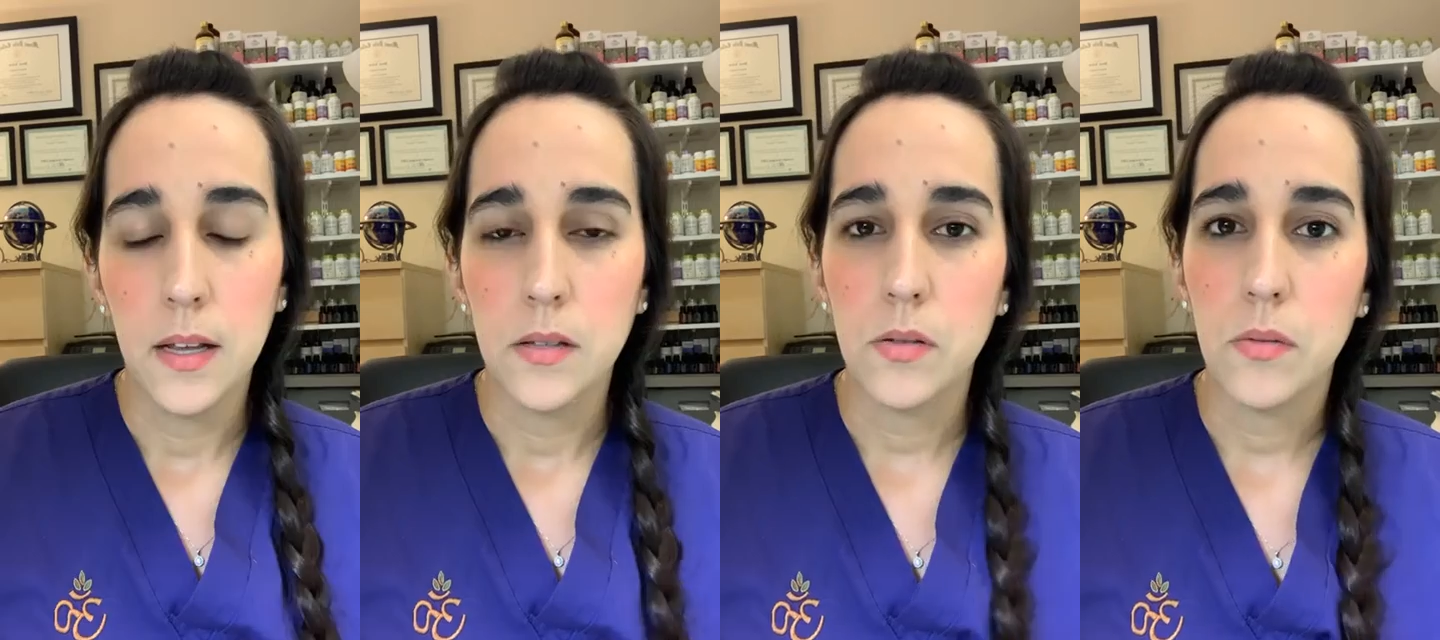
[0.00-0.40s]

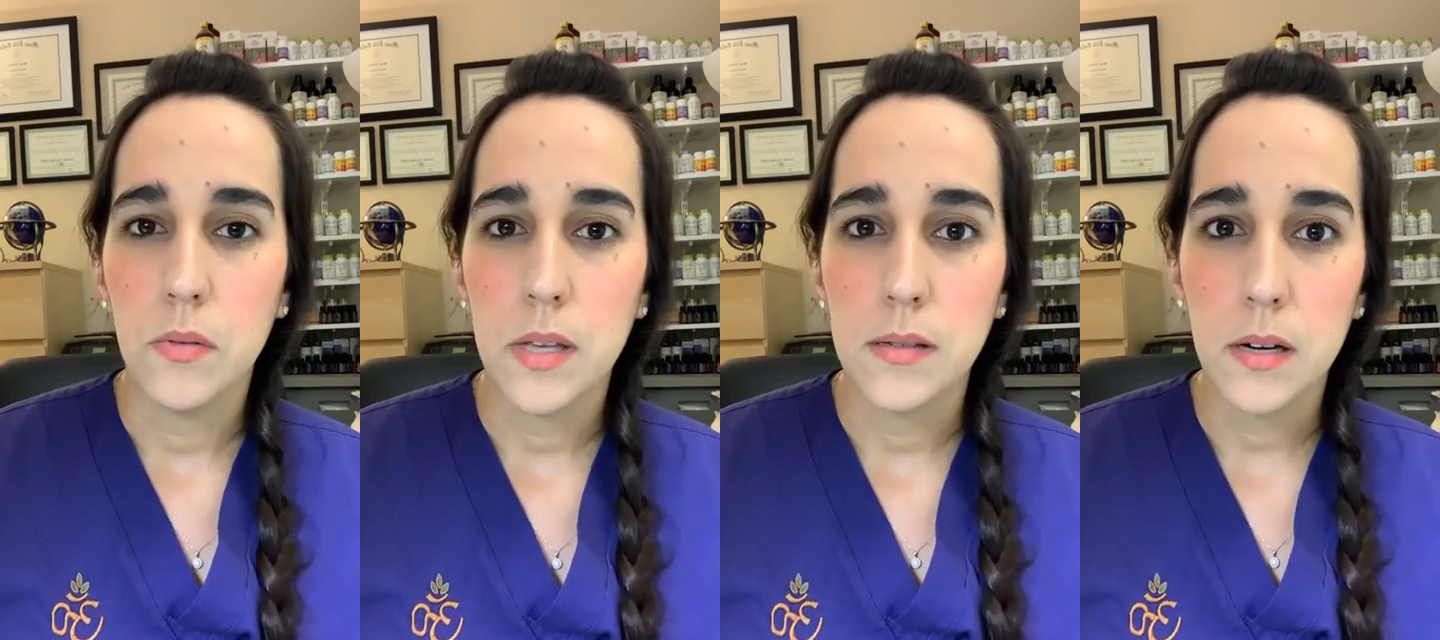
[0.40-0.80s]
So,
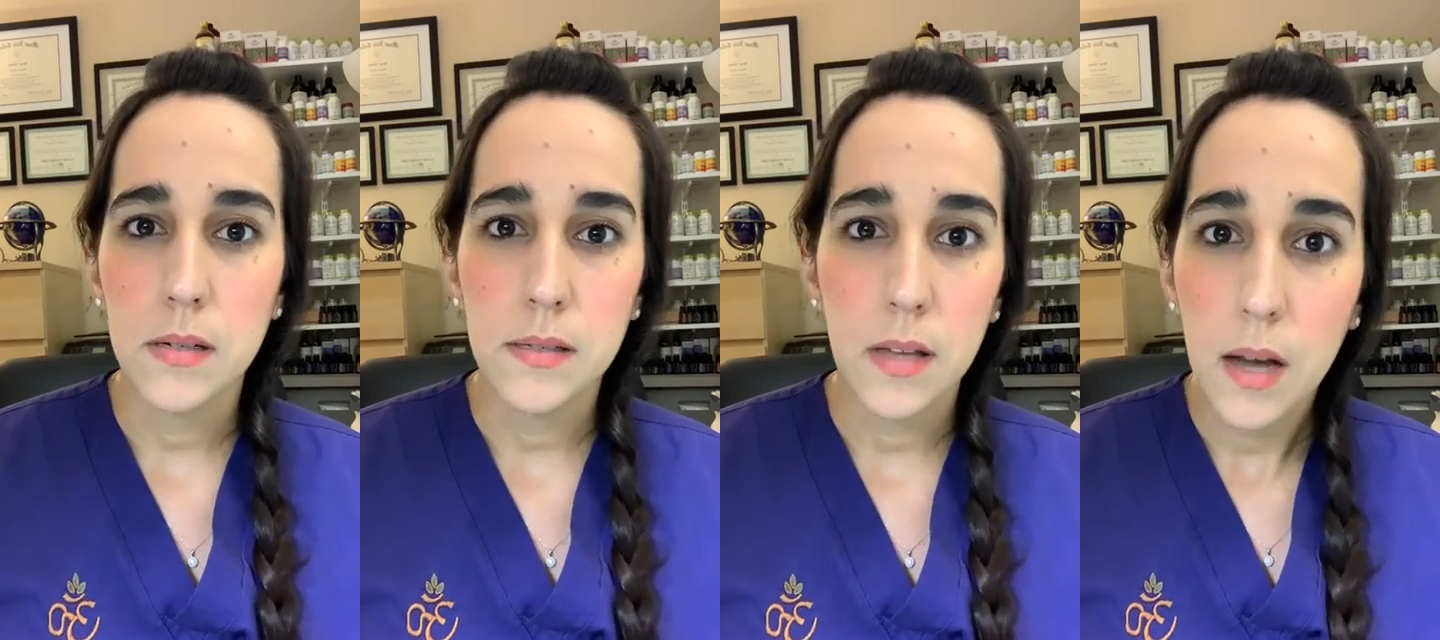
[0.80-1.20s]
these are
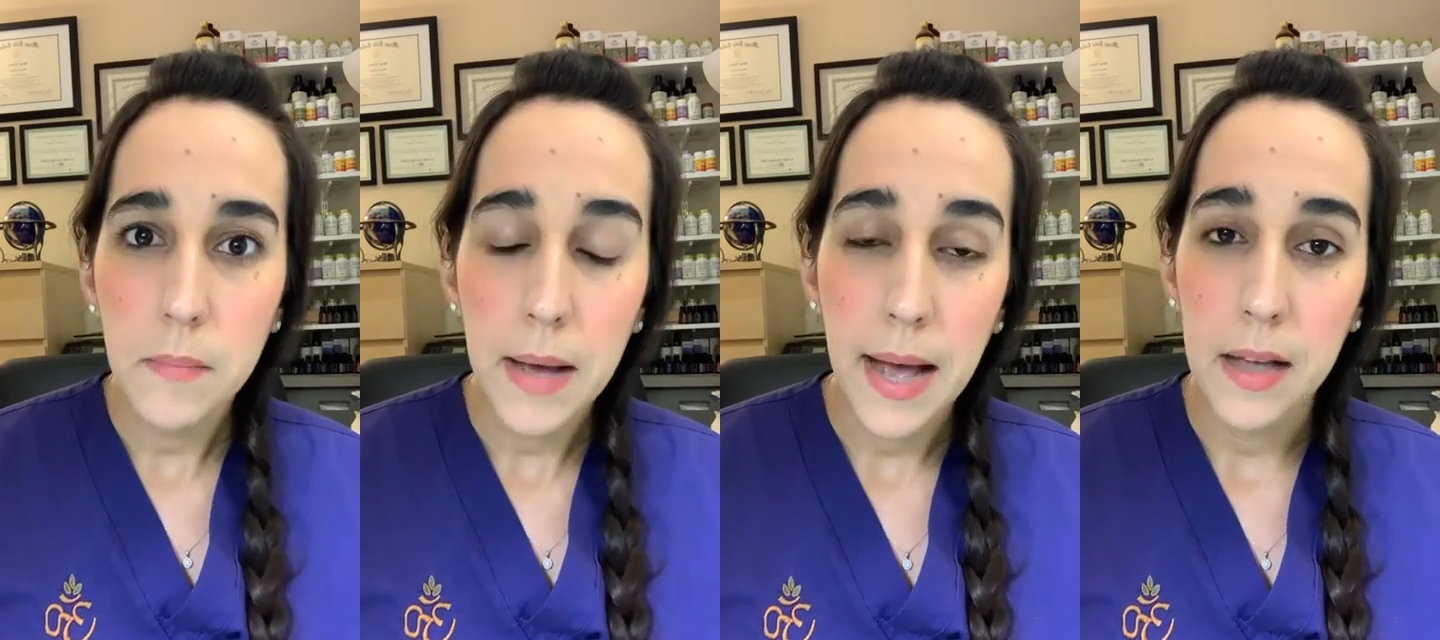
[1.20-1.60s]

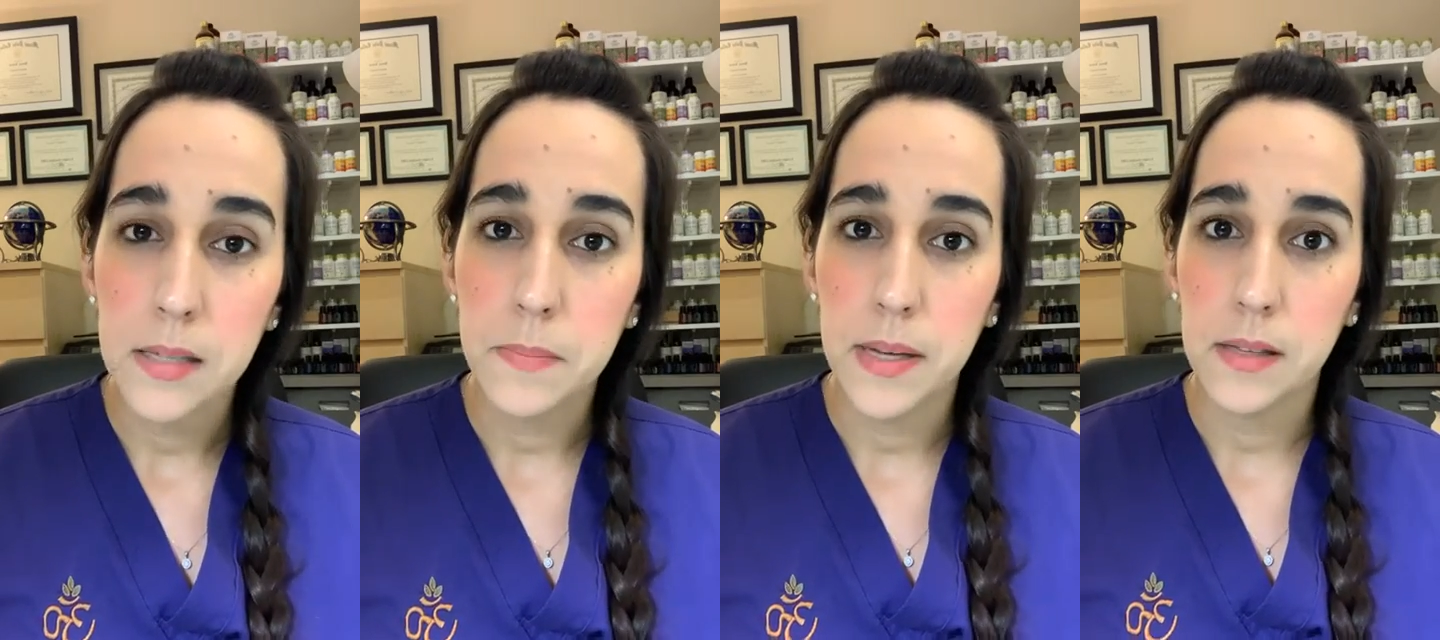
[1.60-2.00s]
some
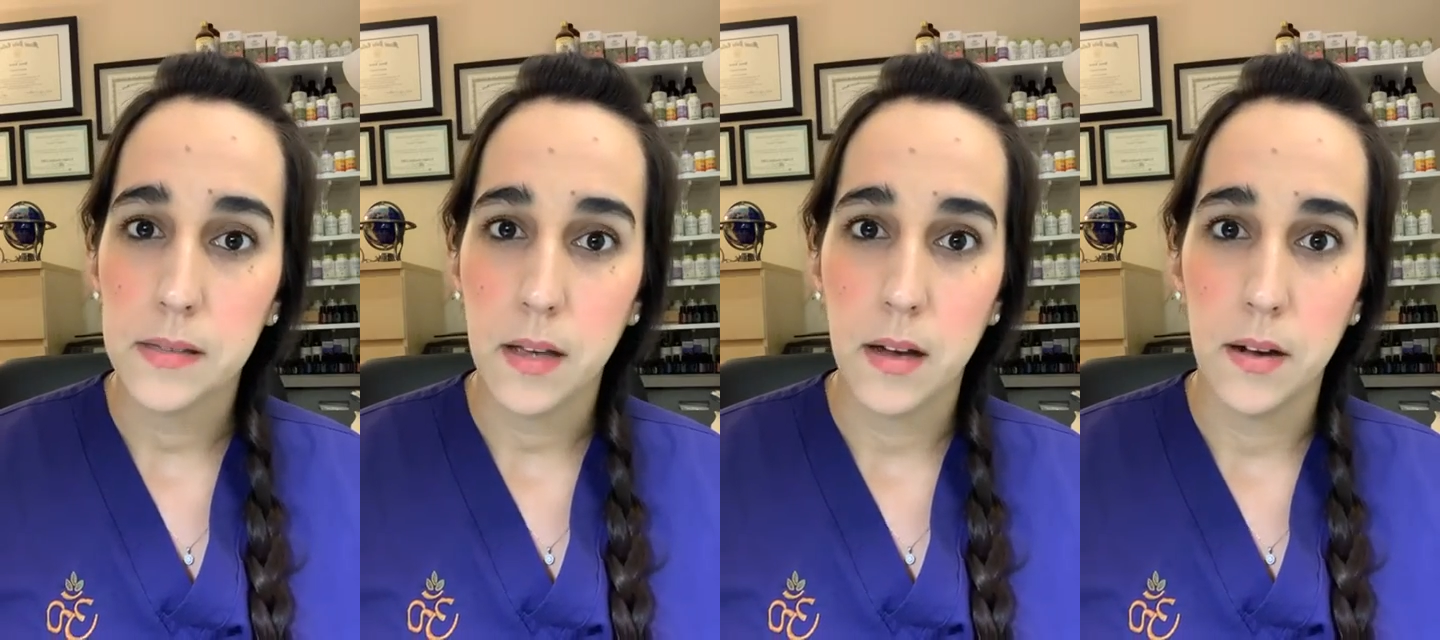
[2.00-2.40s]
aspects
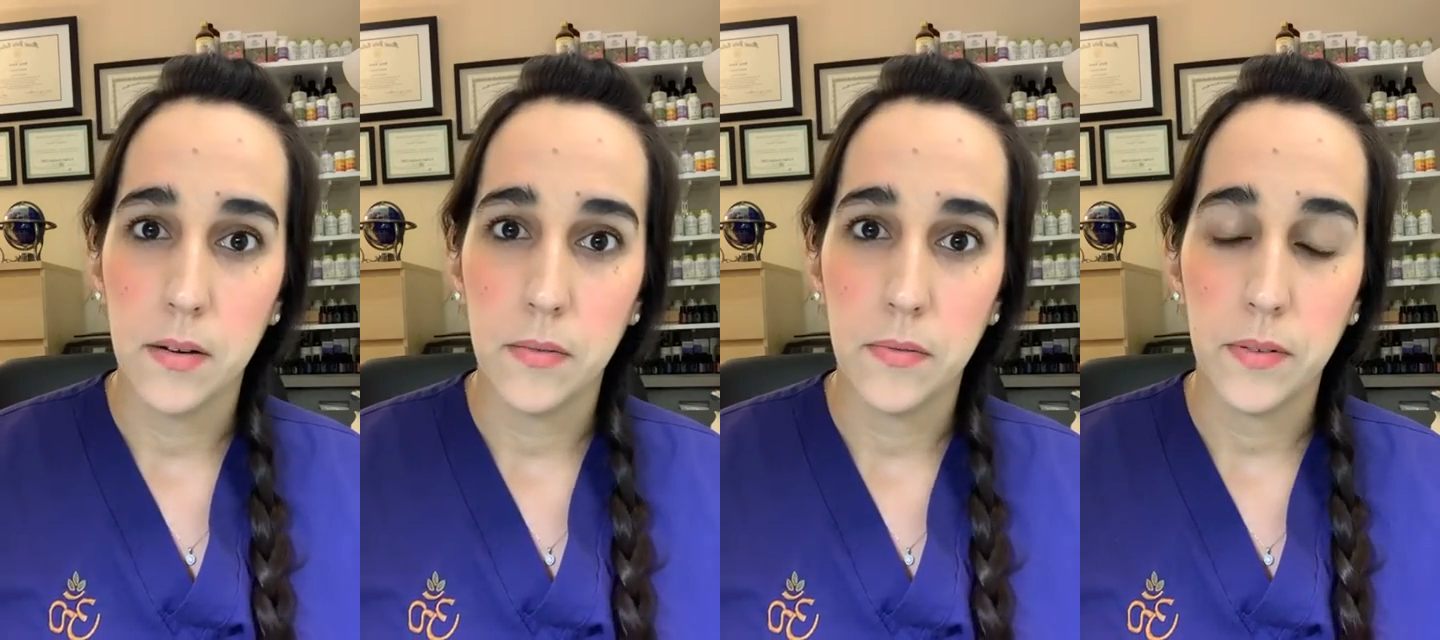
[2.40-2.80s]

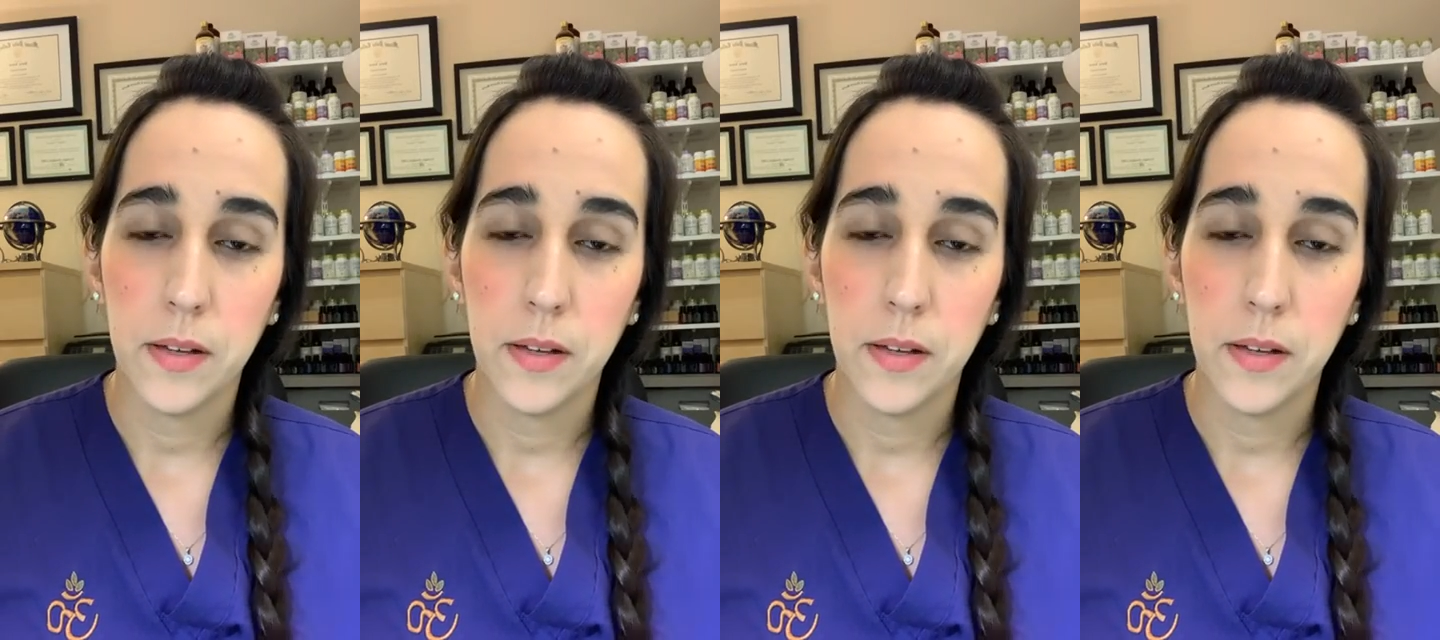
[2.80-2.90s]
of